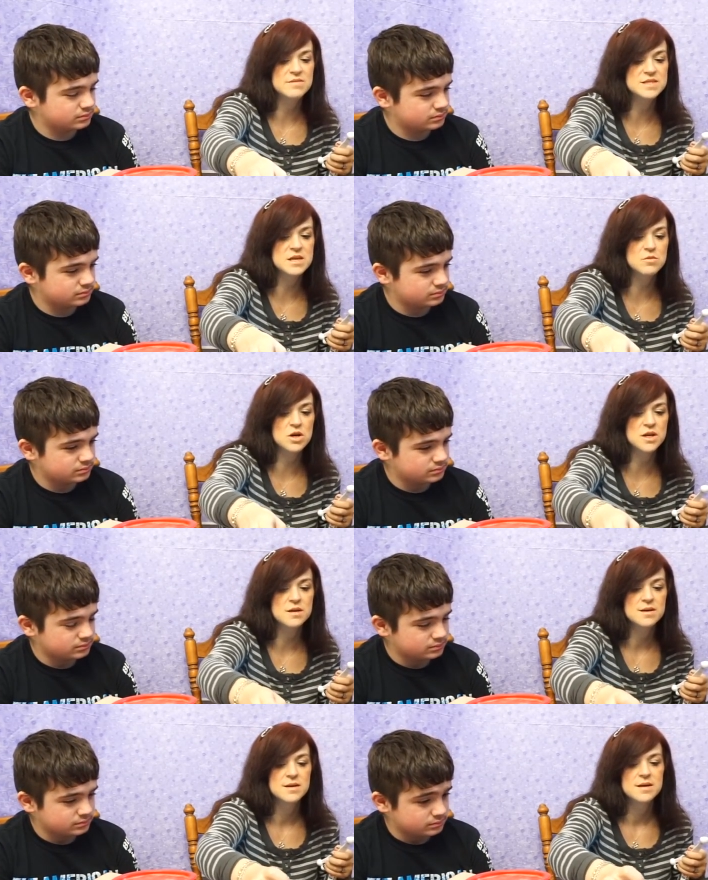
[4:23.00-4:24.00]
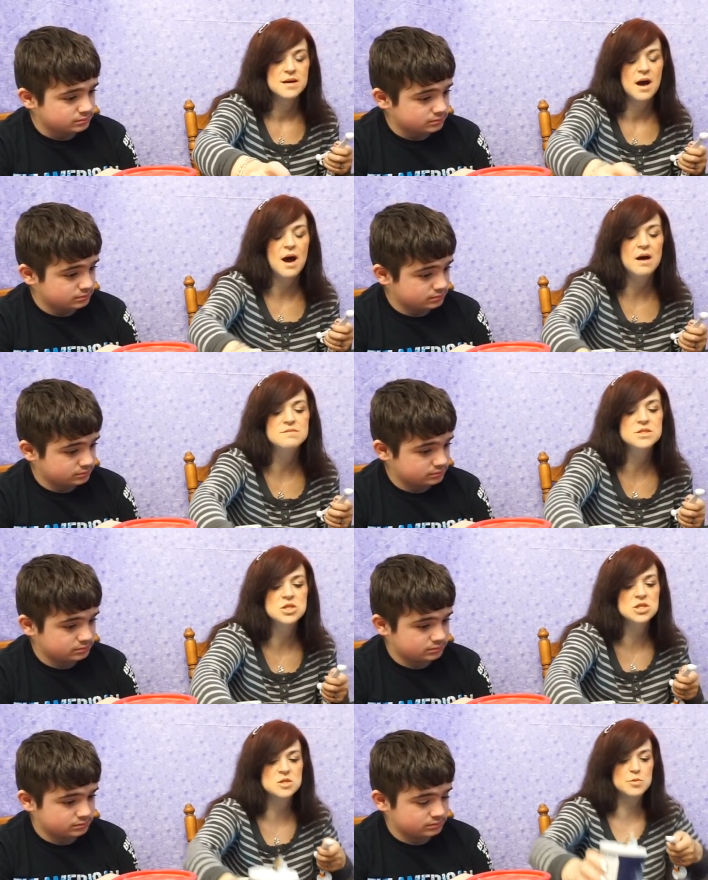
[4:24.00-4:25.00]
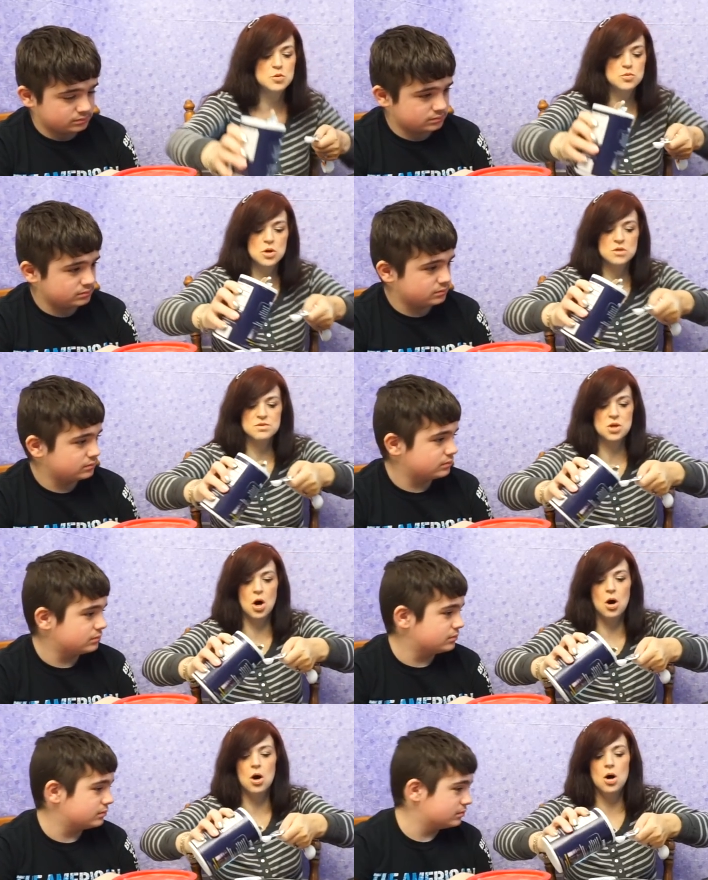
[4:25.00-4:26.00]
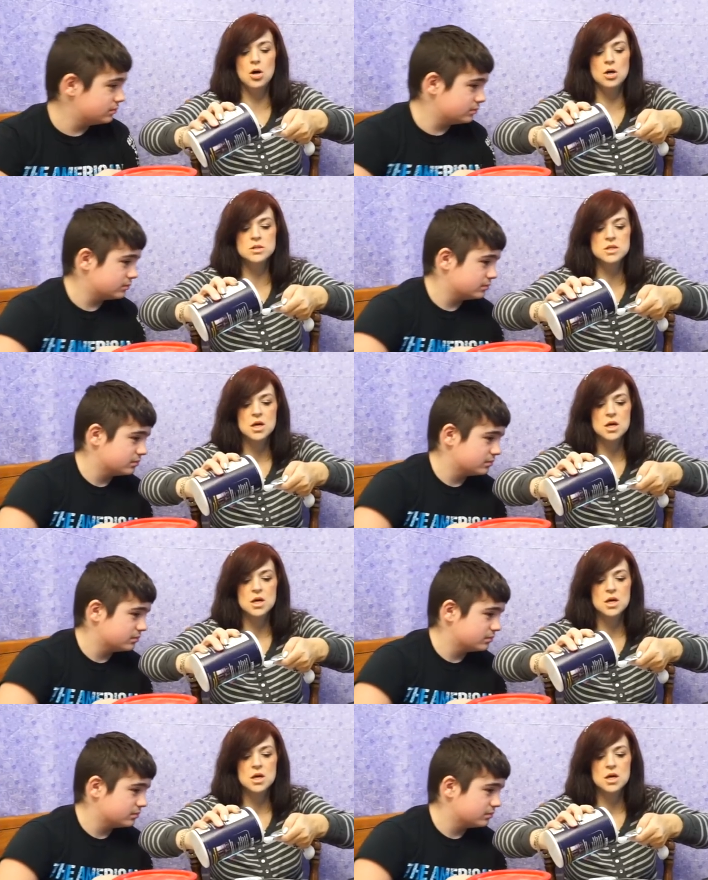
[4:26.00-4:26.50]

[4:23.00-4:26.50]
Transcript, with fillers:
Speaker 1: a seat, Ronnie. Half a teaspoon of salt.